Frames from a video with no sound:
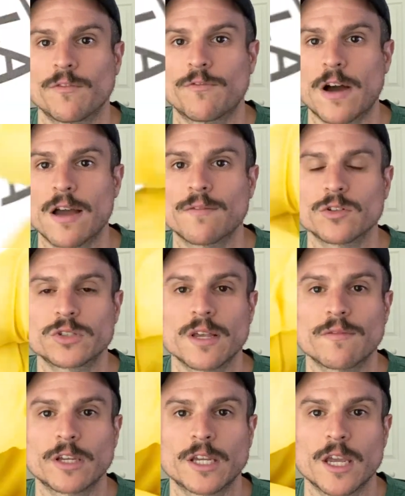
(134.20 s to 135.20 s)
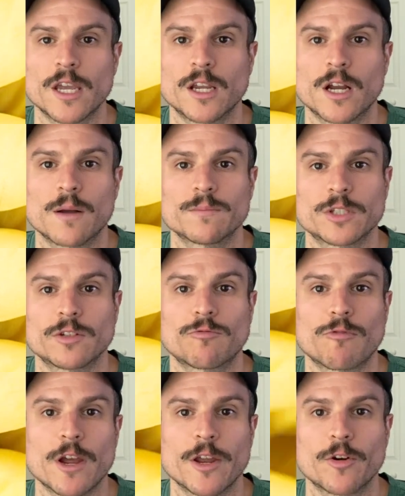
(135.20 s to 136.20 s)
The 507K comes in
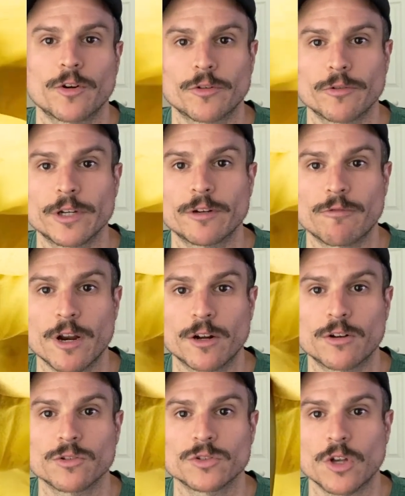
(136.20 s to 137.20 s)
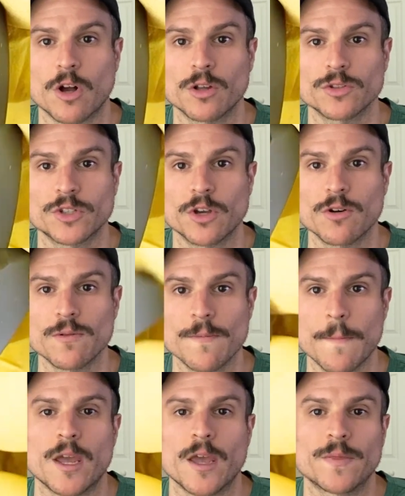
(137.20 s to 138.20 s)
red or green reticles also.
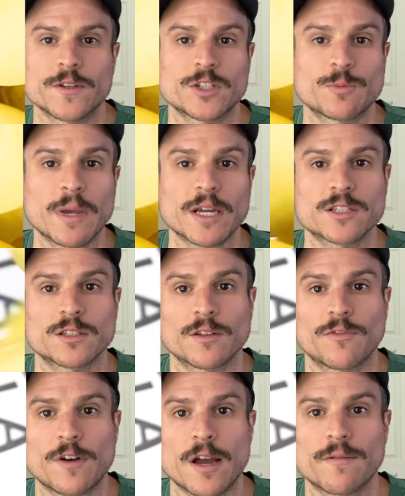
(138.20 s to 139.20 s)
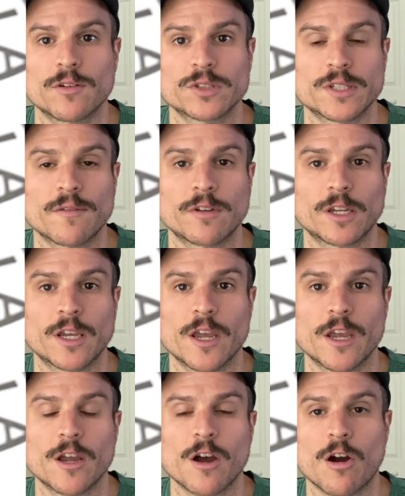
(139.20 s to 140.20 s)
And the specs of the
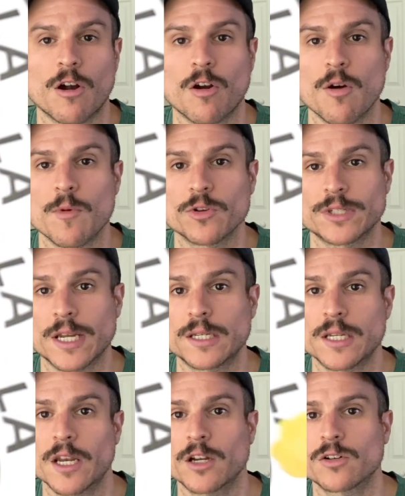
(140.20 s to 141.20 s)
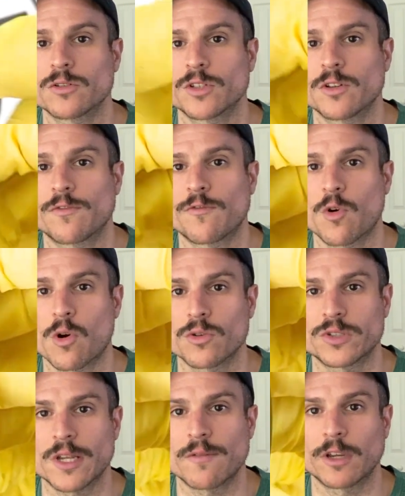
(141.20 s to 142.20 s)
507K are almost identical to the
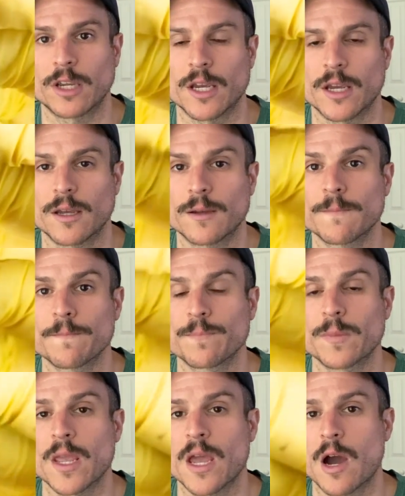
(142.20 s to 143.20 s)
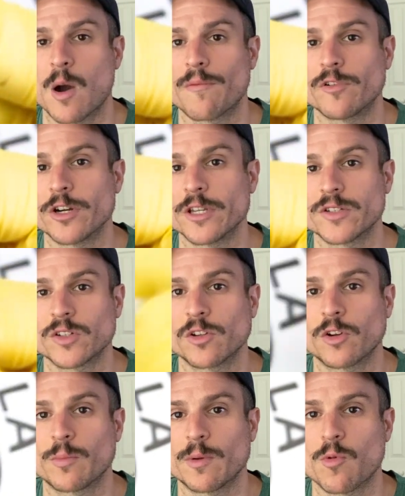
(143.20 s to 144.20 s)
407K. However, it is a
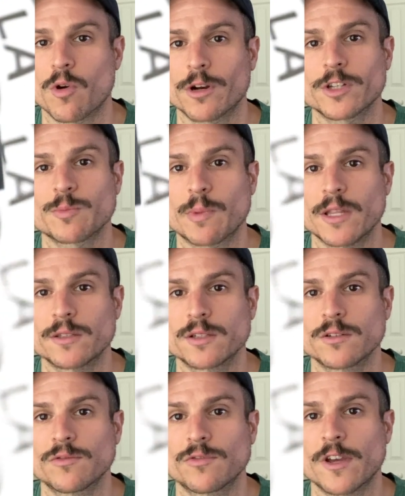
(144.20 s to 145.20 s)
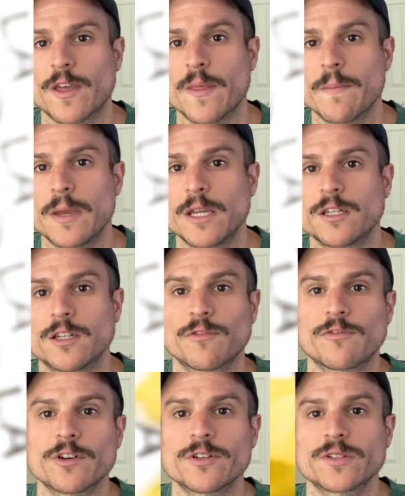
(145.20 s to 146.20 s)
little bit more expensive, and the main
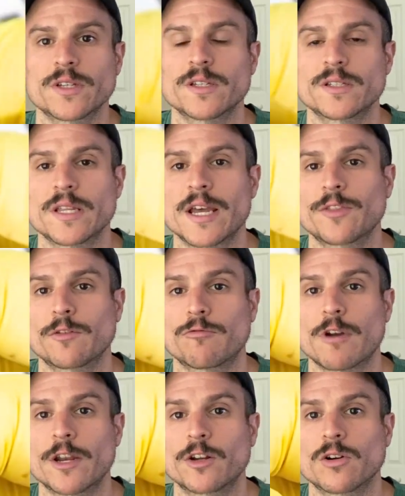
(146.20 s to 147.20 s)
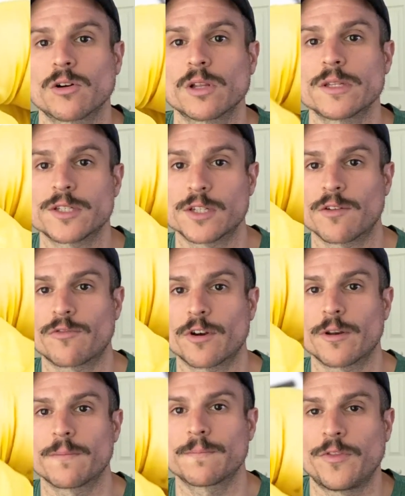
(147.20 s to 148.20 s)
difference is that the reticle is
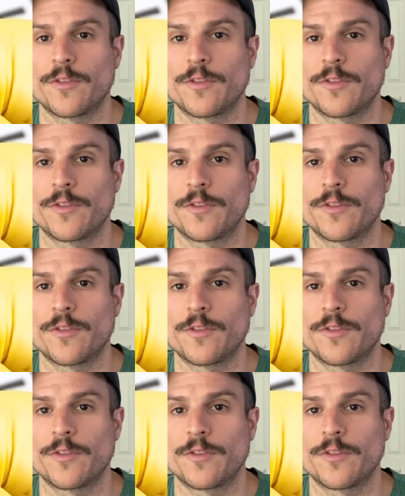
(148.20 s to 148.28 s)
different.